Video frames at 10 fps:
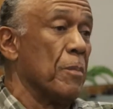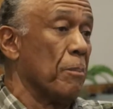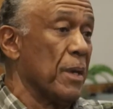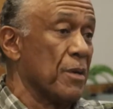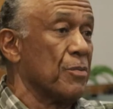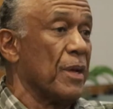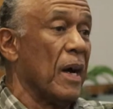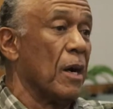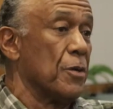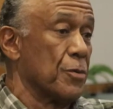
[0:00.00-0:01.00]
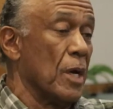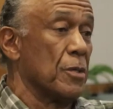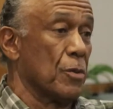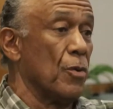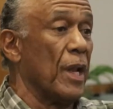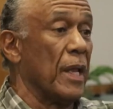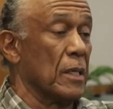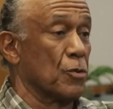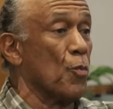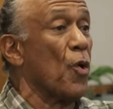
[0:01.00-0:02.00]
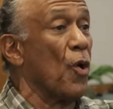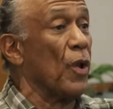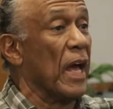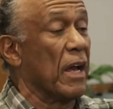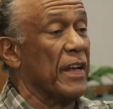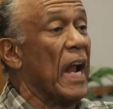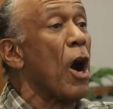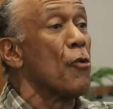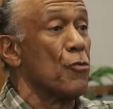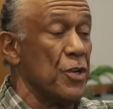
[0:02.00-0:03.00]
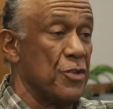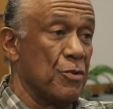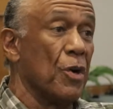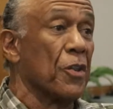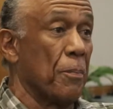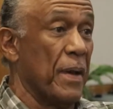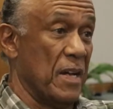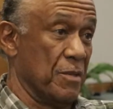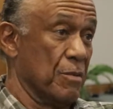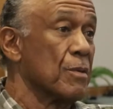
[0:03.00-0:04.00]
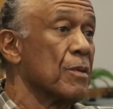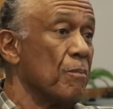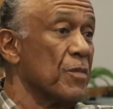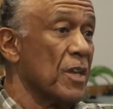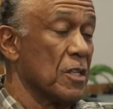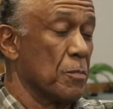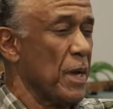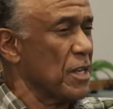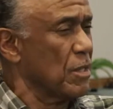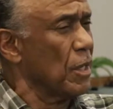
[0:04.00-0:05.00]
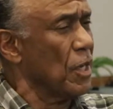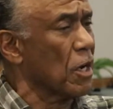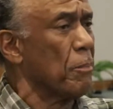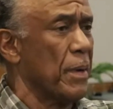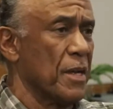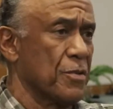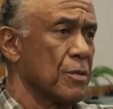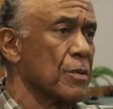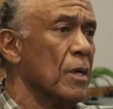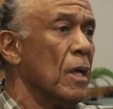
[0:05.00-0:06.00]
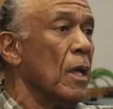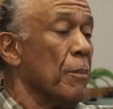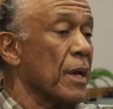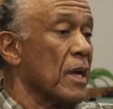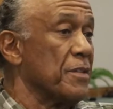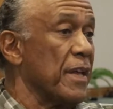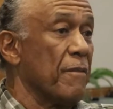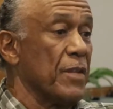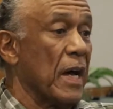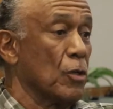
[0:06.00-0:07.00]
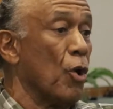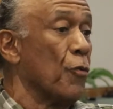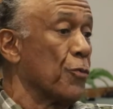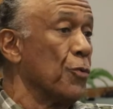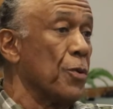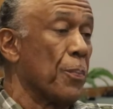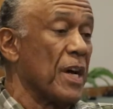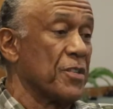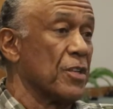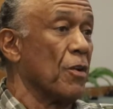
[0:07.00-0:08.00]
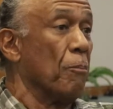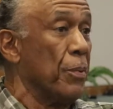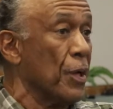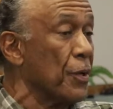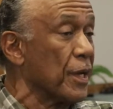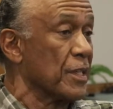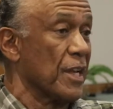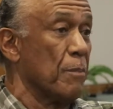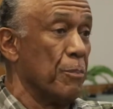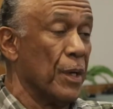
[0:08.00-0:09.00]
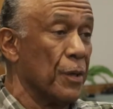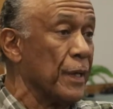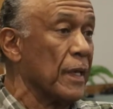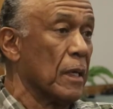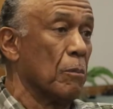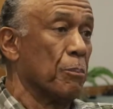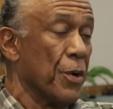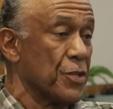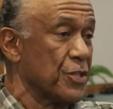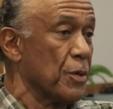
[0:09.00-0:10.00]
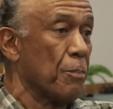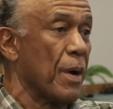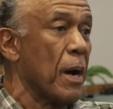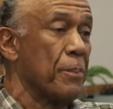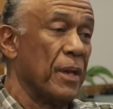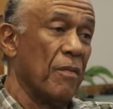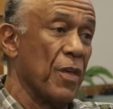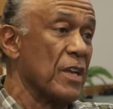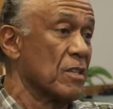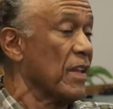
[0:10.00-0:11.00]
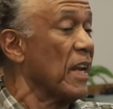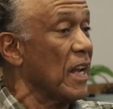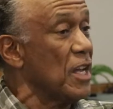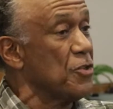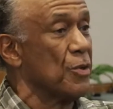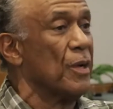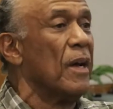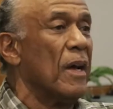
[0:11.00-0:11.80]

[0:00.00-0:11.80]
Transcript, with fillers: My ministry now is is really it's more like an outreach to other pastors especially younger pastors, because they have not gone through the process of building a building and purchasing property and things of that nature.